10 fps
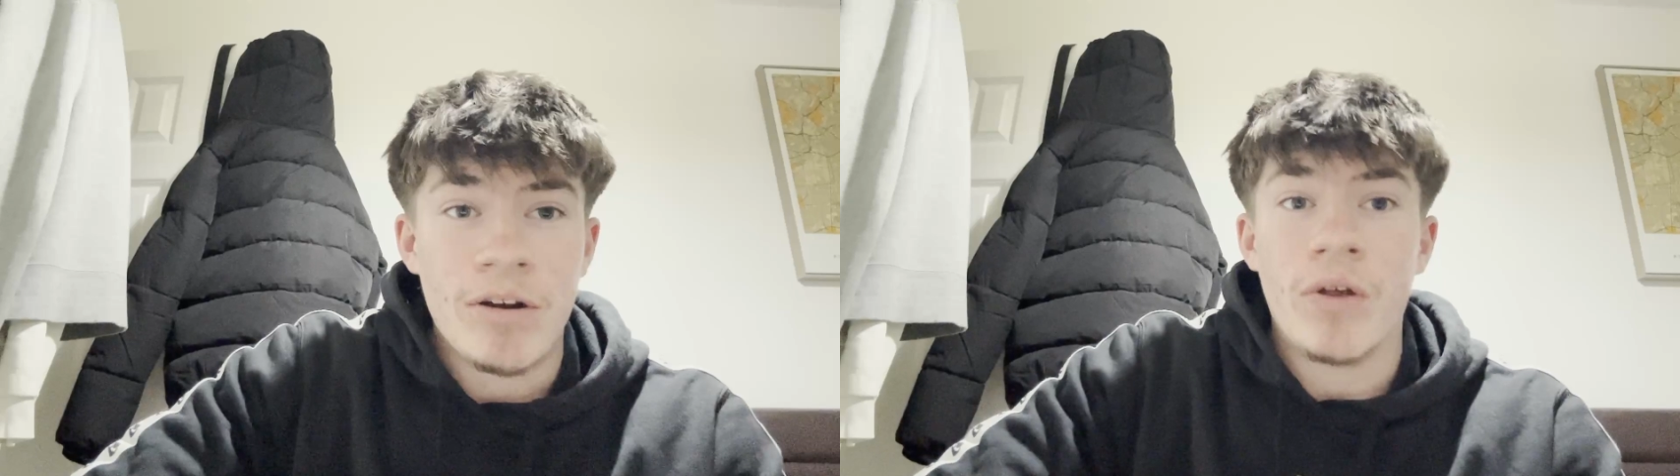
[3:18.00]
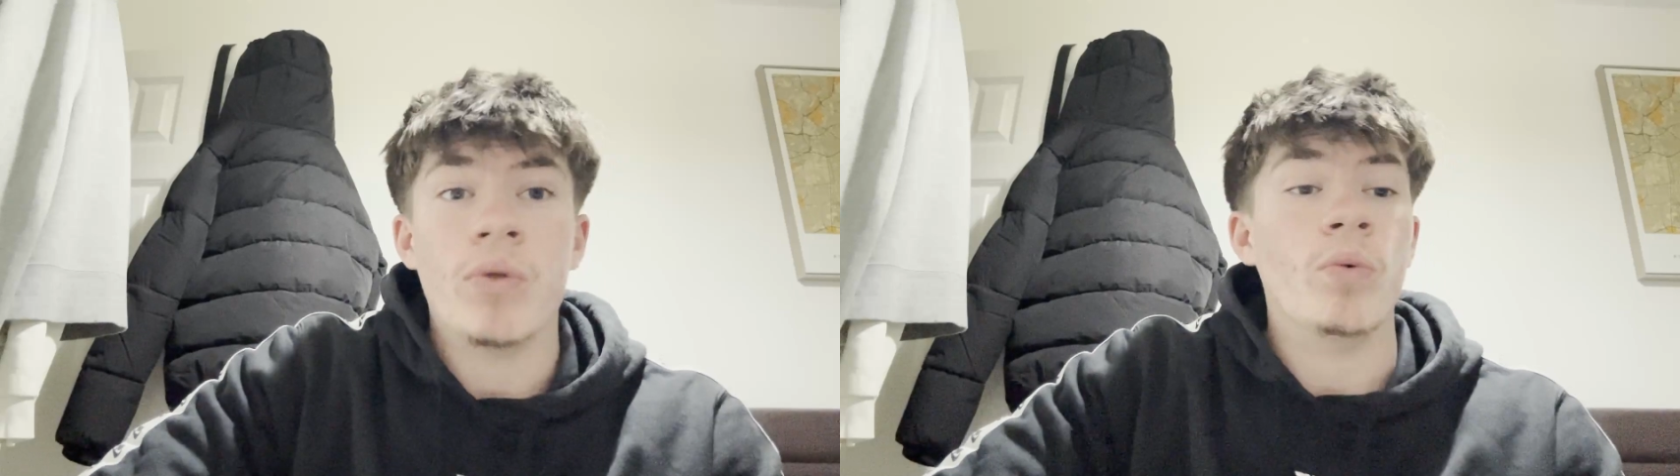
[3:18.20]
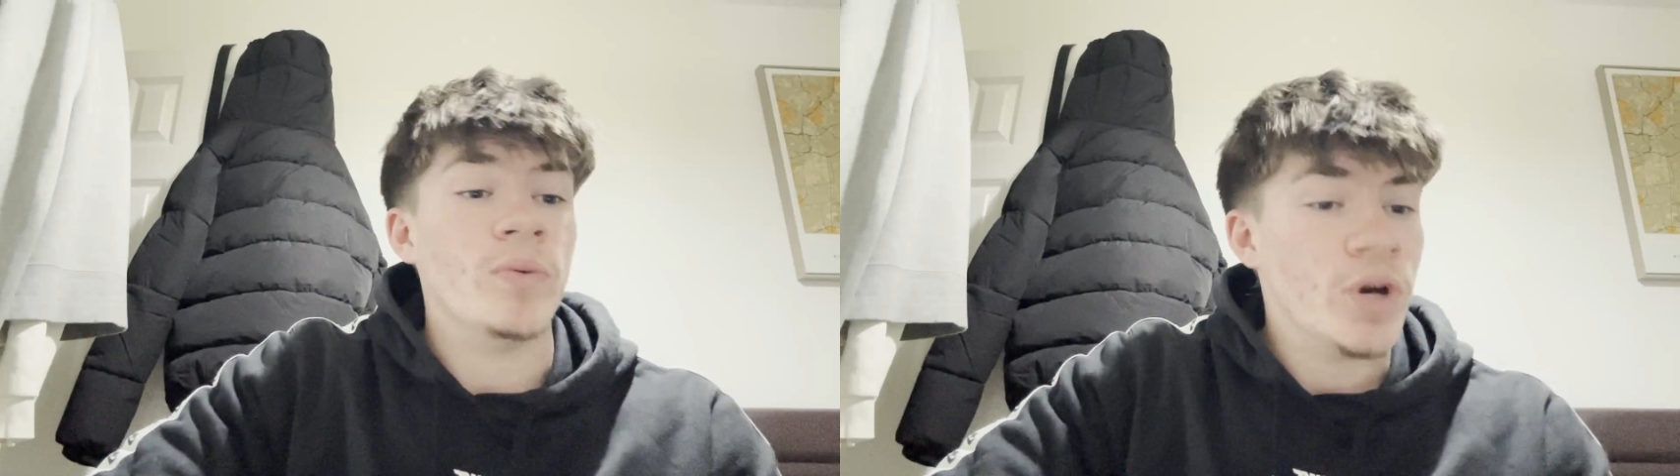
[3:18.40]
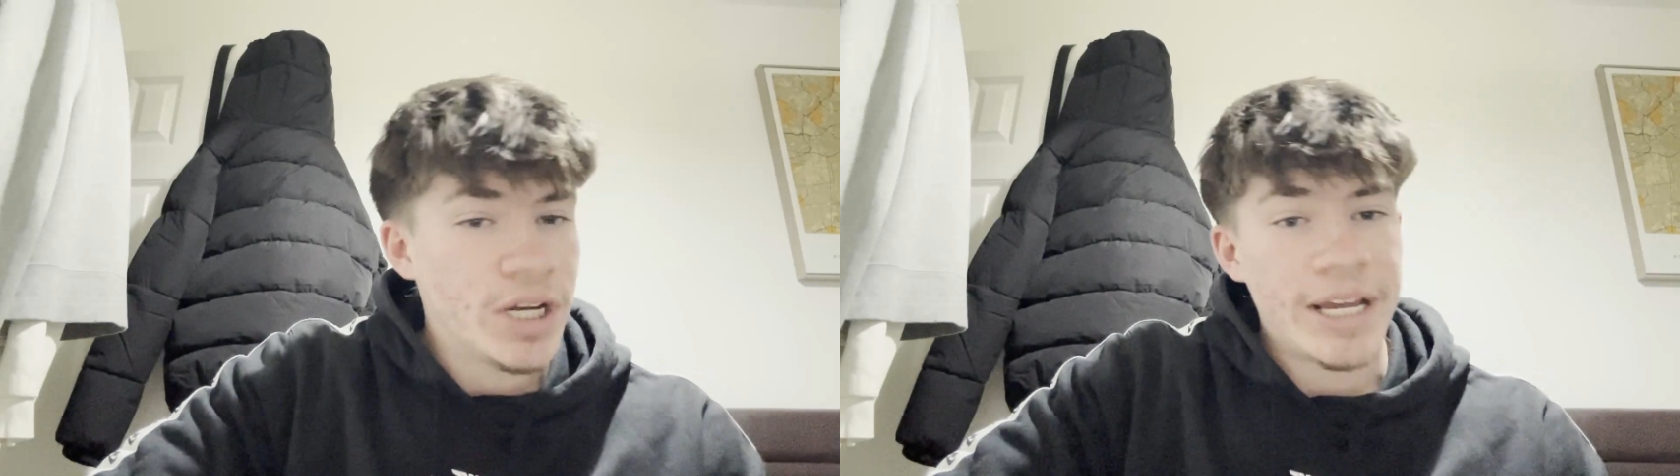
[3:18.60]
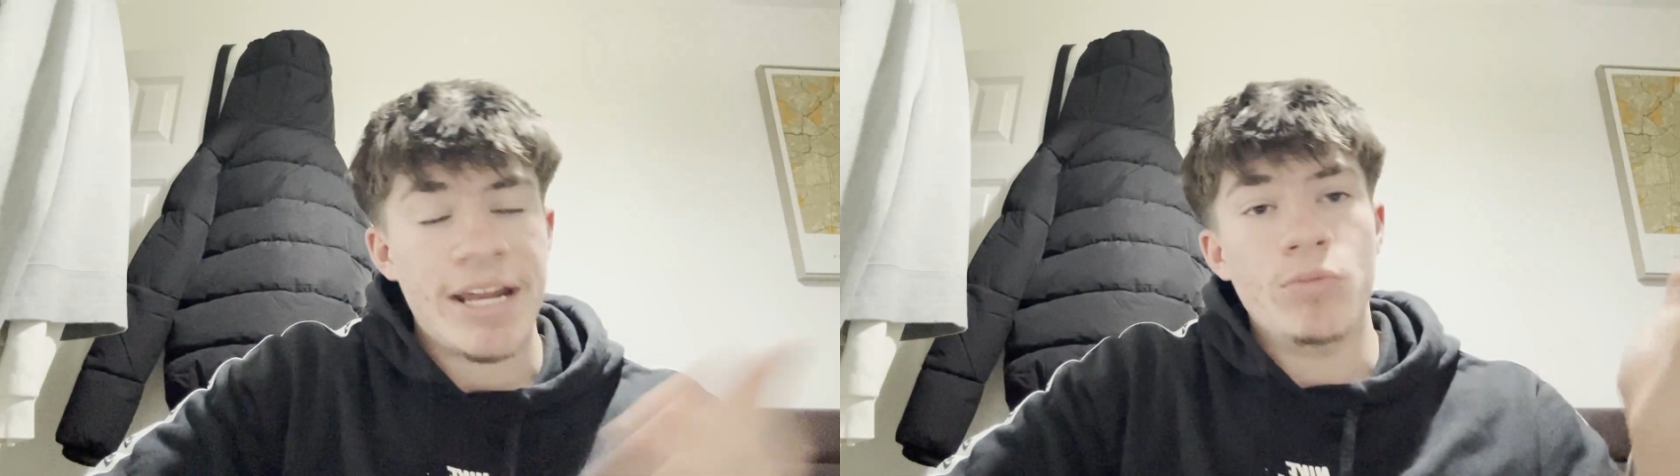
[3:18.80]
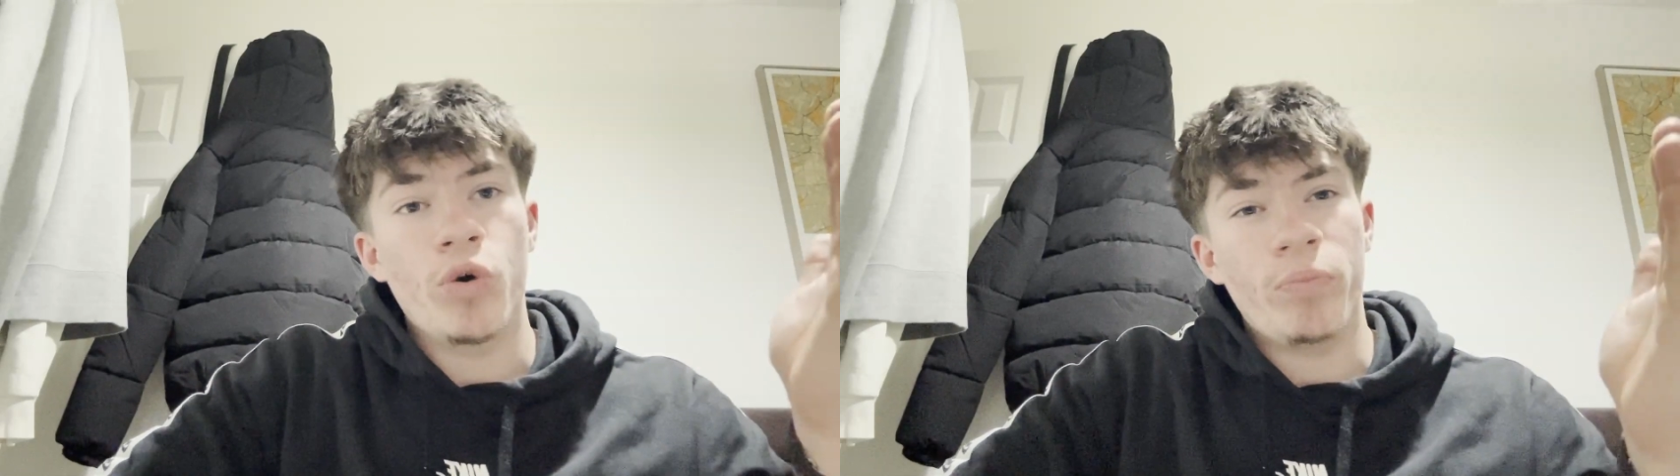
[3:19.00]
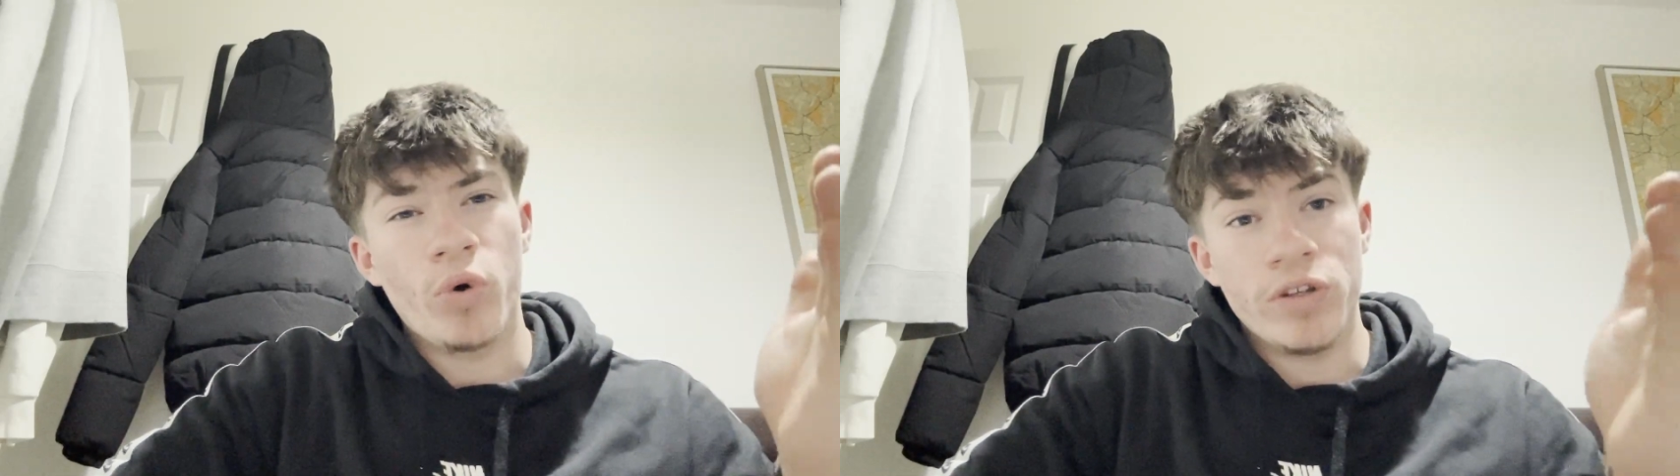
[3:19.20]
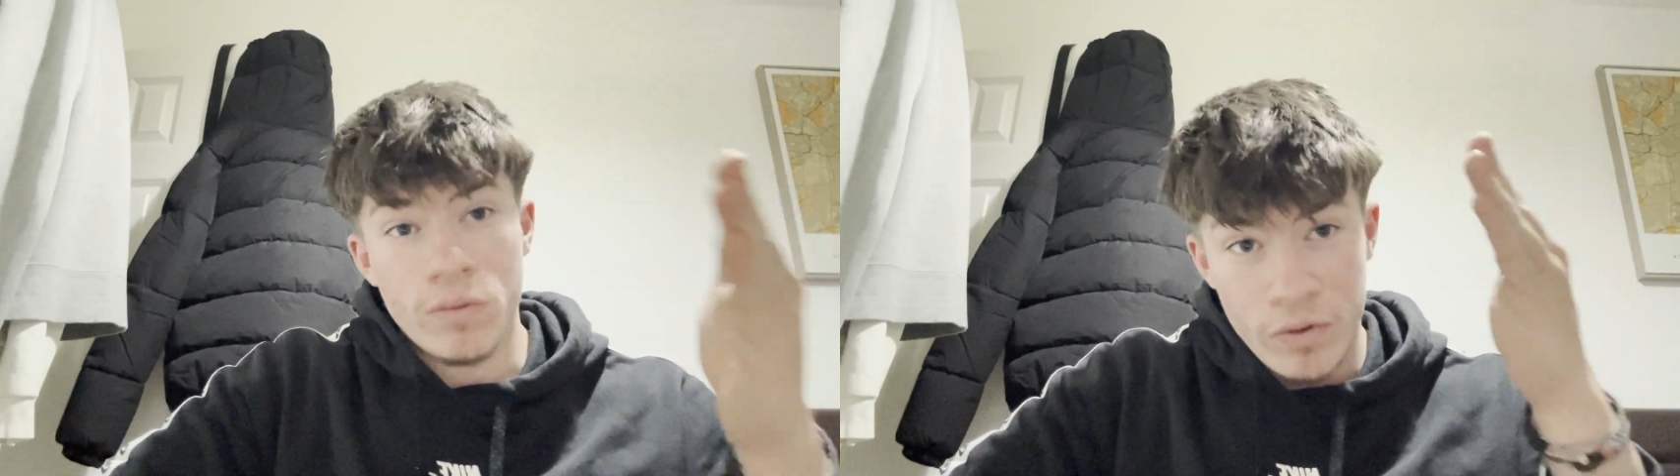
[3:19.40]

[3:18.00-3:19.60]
I thought we weren't going to get any more points.